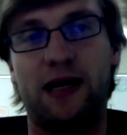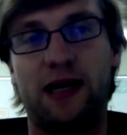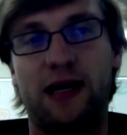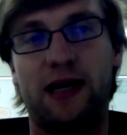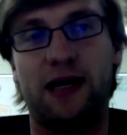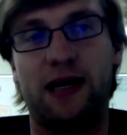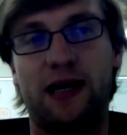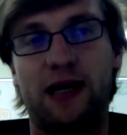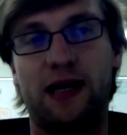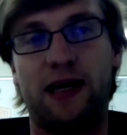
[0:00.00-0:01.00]

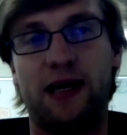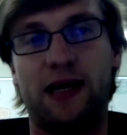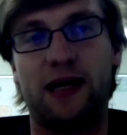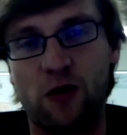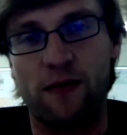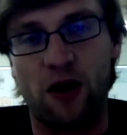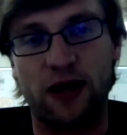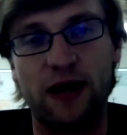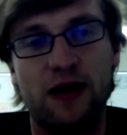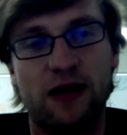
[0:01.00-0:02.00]
worthwhile in the Bitcoin
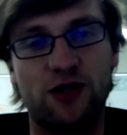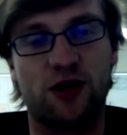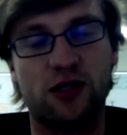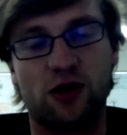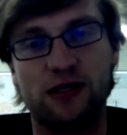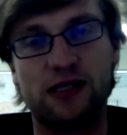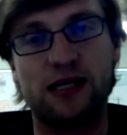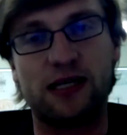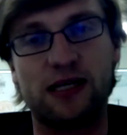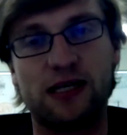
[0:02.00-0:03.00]
market is you're going to
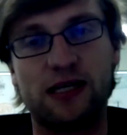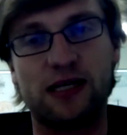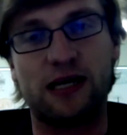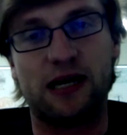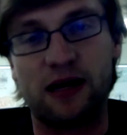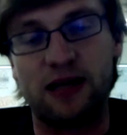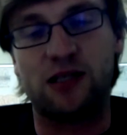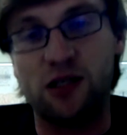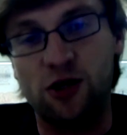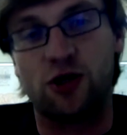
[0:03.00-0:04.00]
start seeing
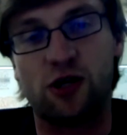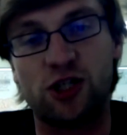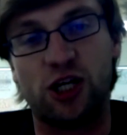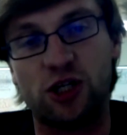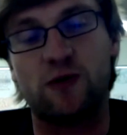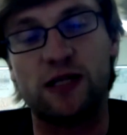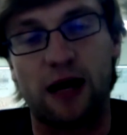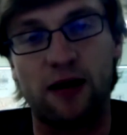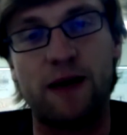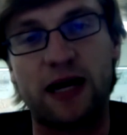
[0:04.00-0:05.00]
institutional exchanges
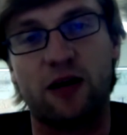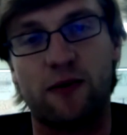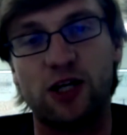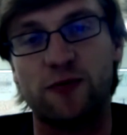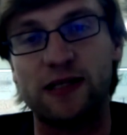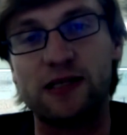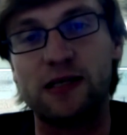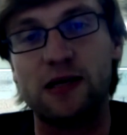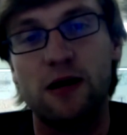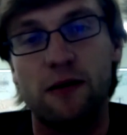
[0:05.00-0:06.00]
with solid banking
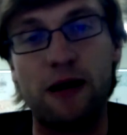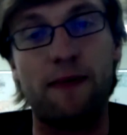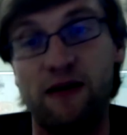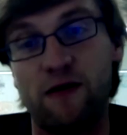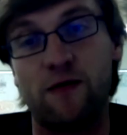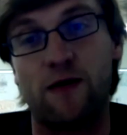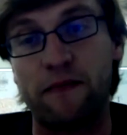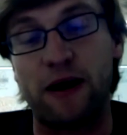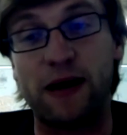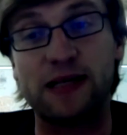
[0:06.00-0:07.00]
arrangements, maybe even
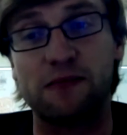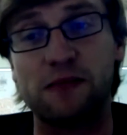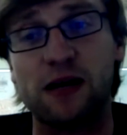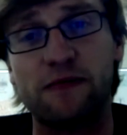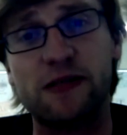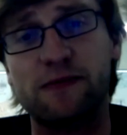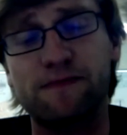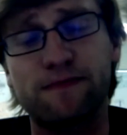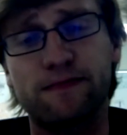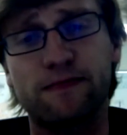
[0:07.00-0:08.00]
run by banks themselves.